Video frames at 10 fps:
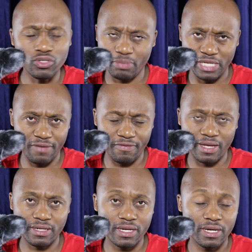to believe
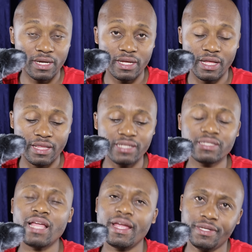that the
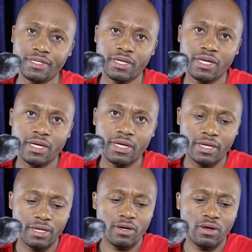state
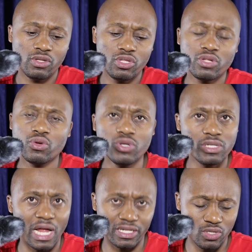
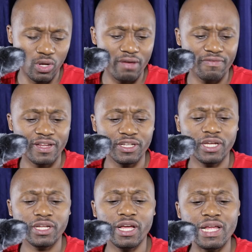does not have
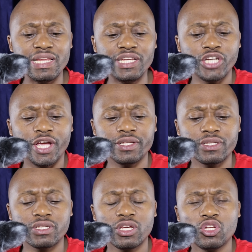any
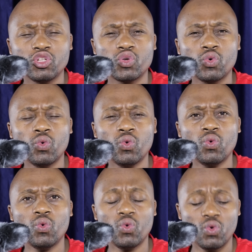chance
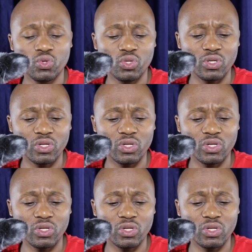to